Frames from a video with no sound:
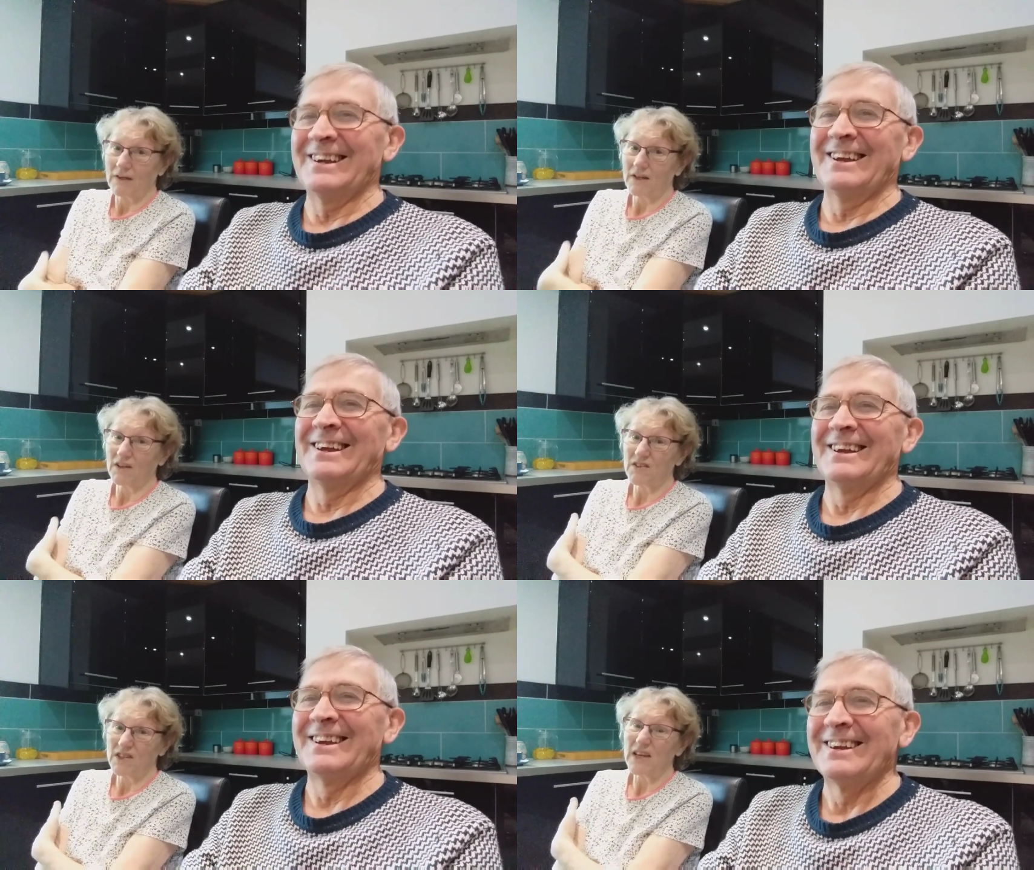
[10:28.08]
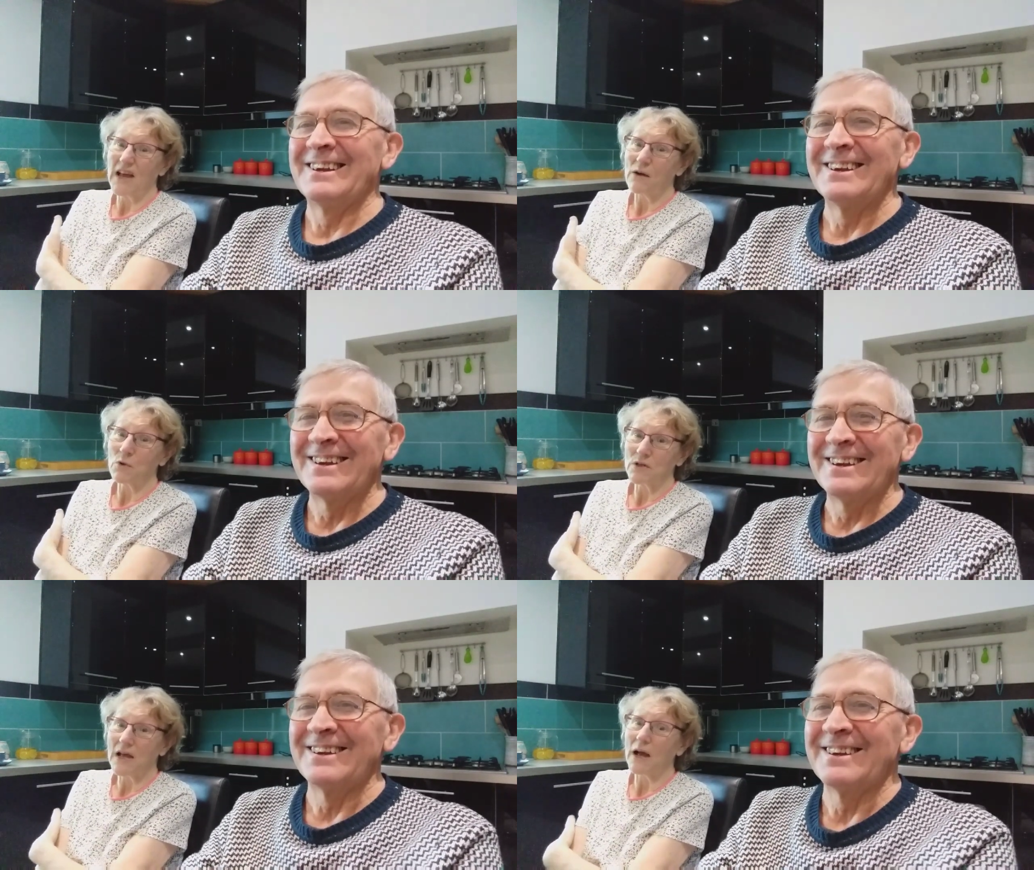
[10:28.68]
Speaker 1: You can see
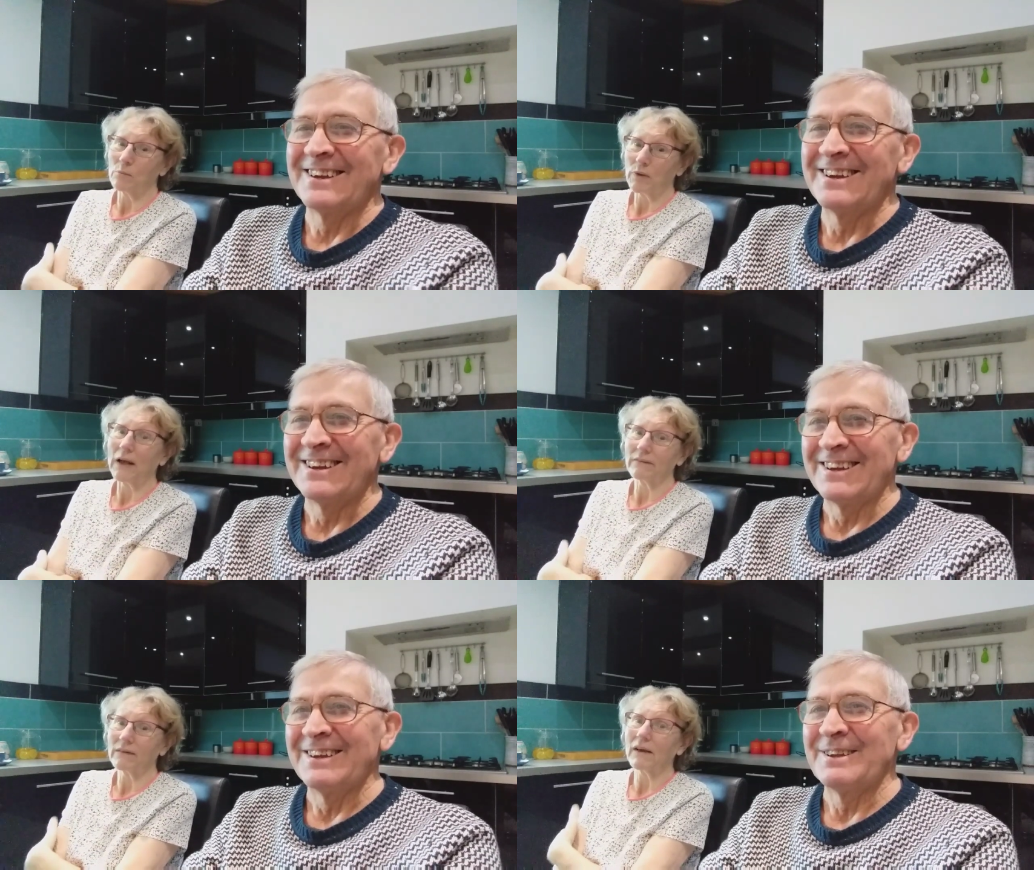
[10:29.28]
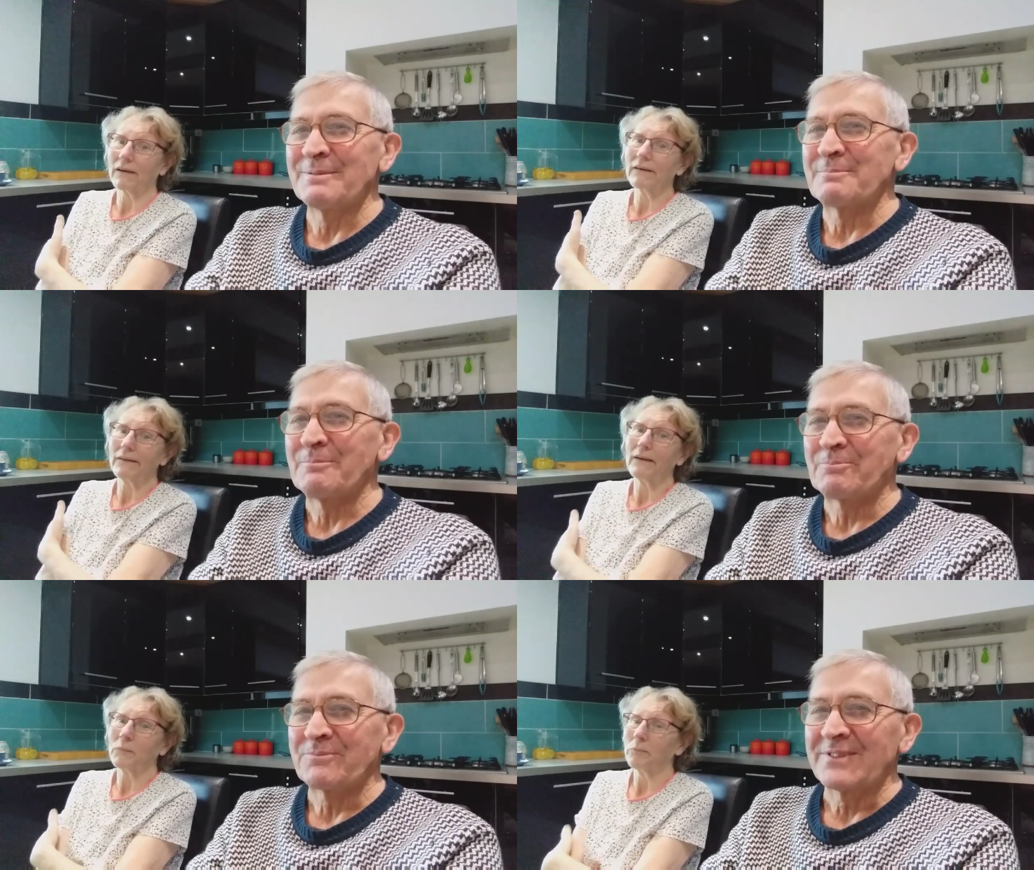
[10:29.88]
hours out planned,
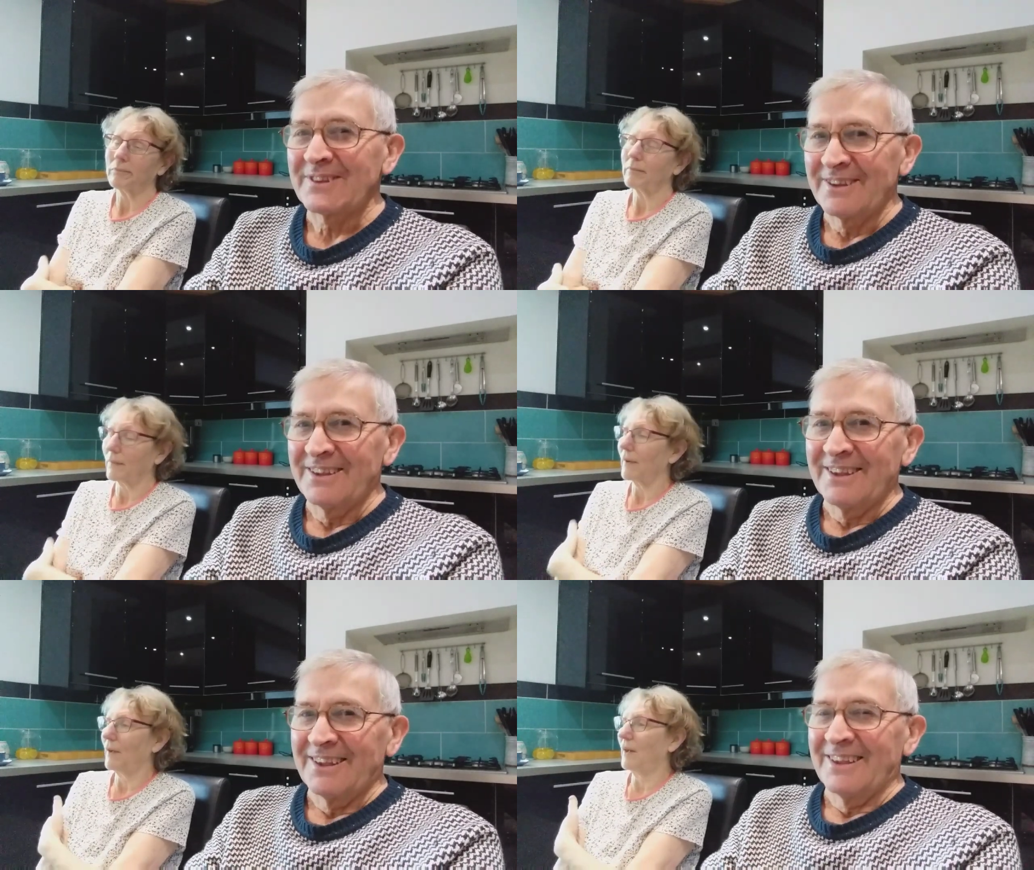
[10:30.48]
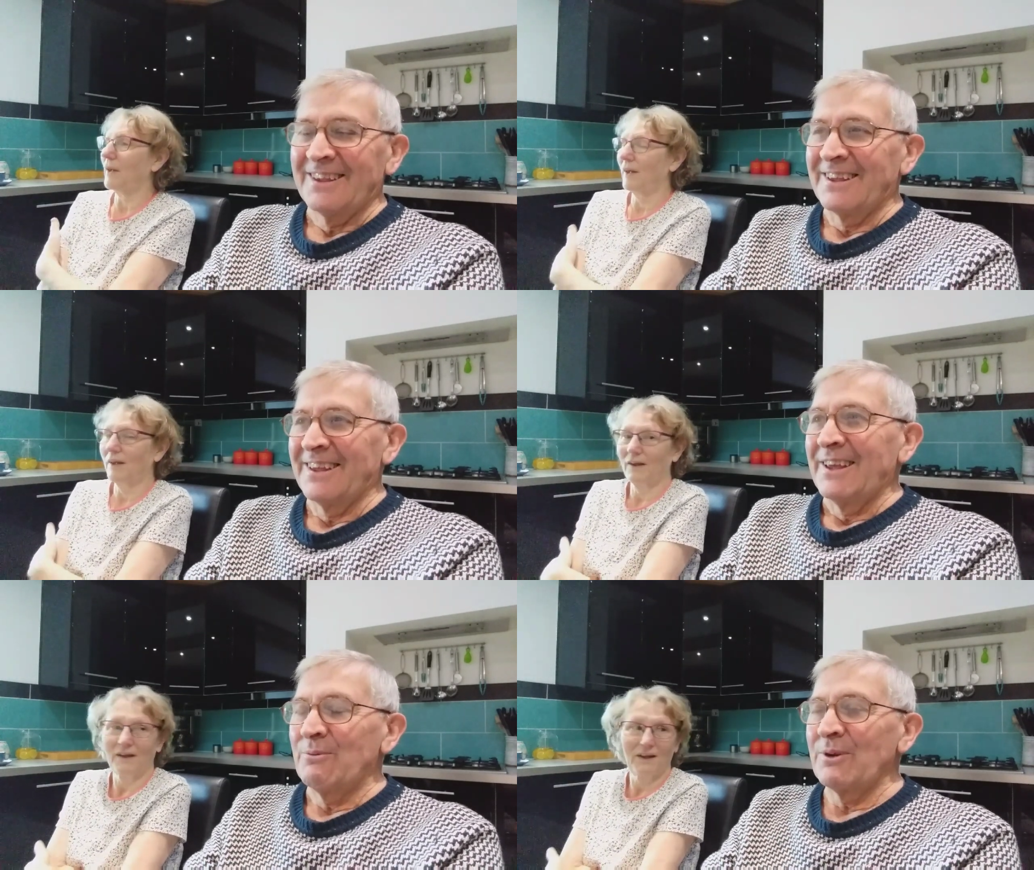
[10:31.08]
can't you?
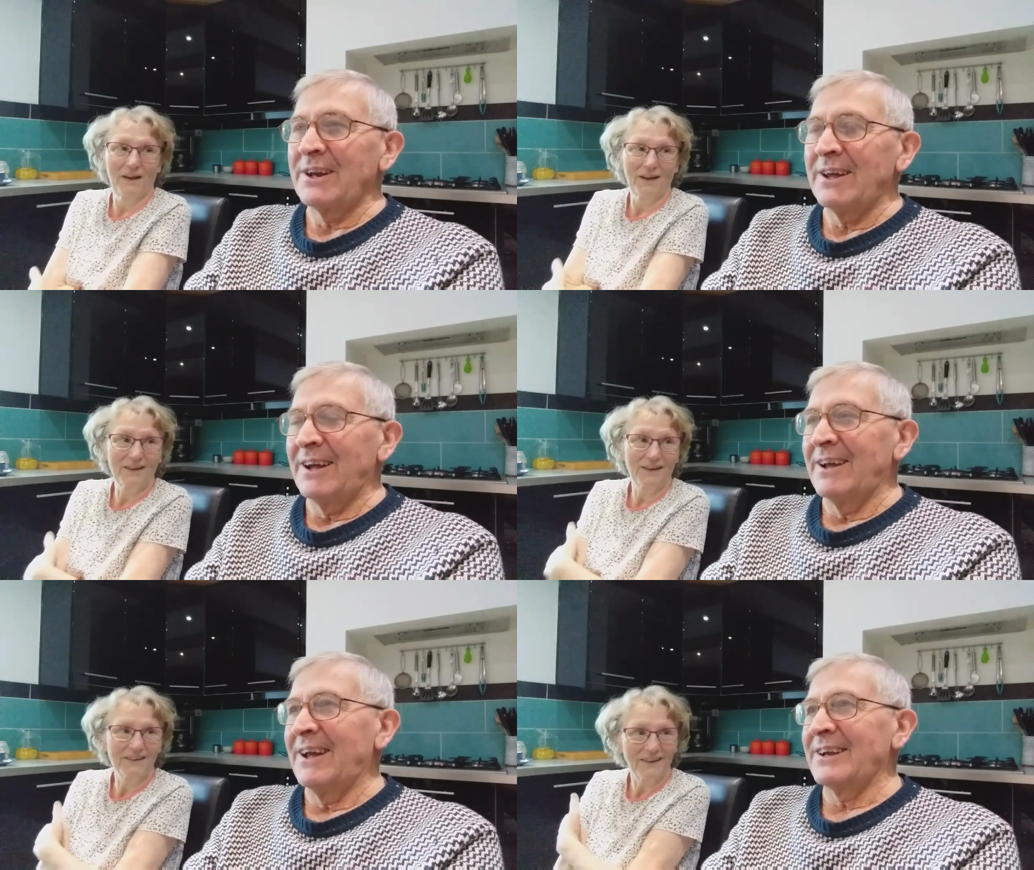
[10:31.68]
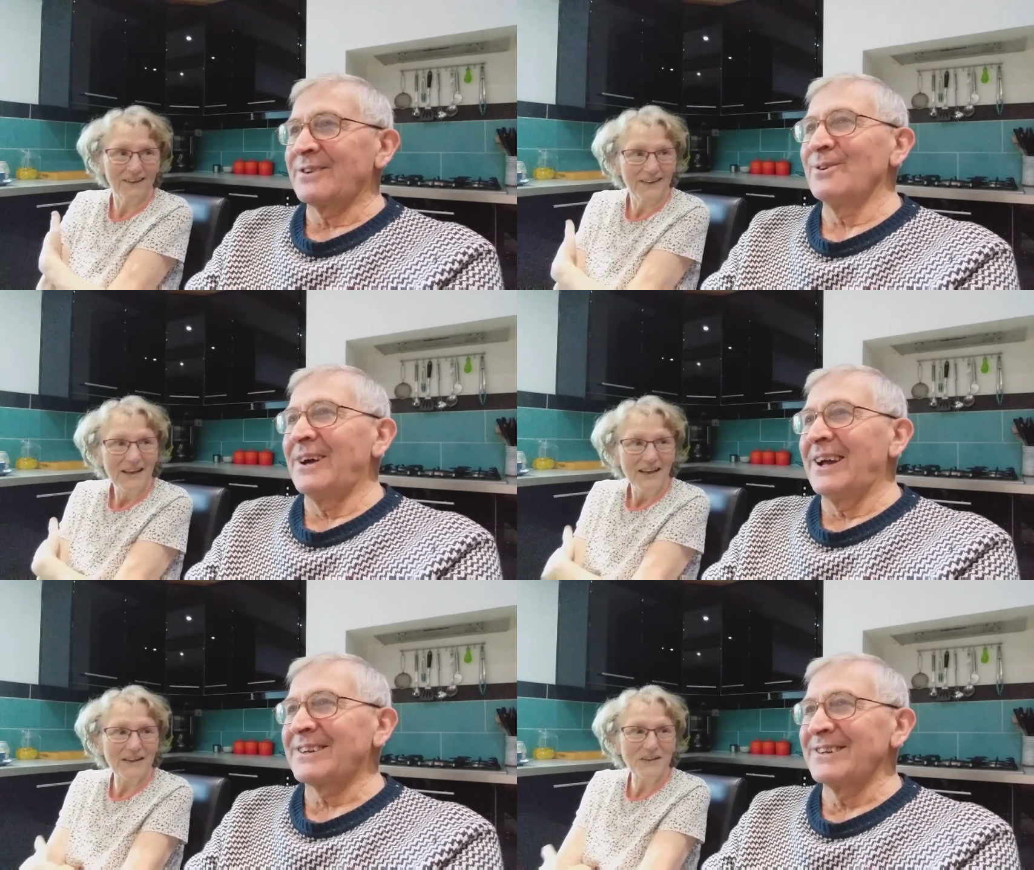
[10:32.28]
Speaker 2: Well,
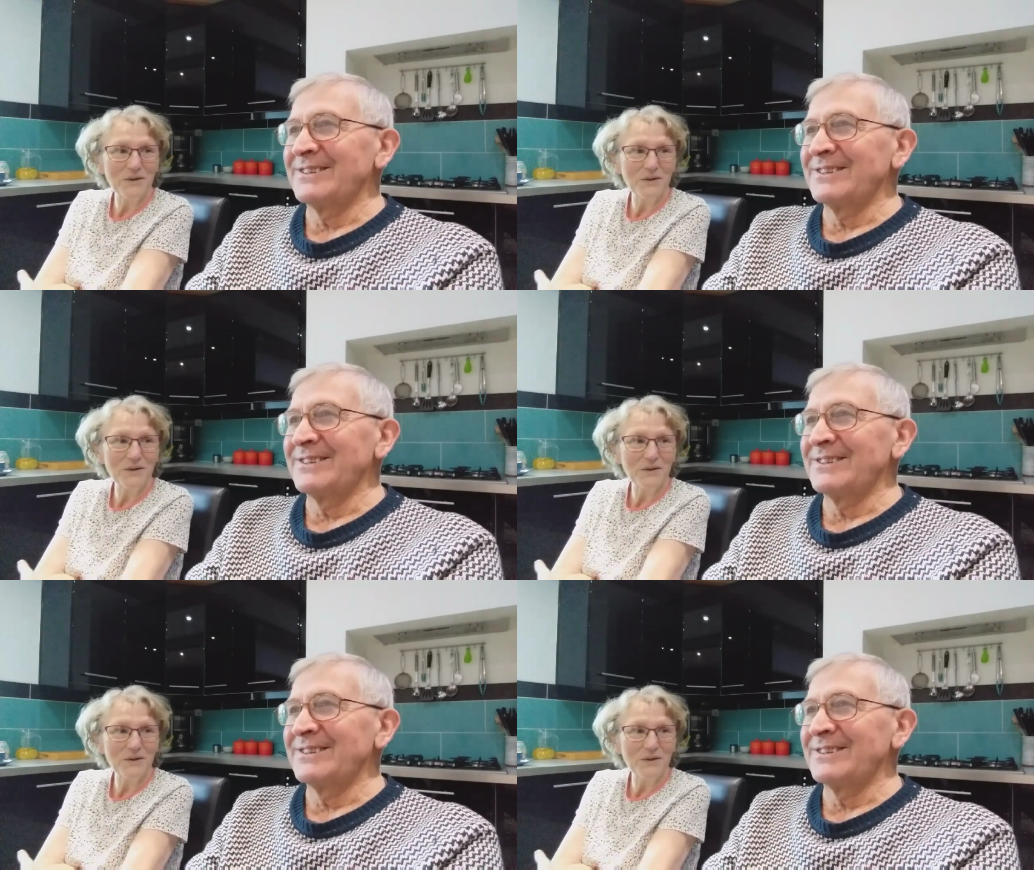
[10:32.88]
I I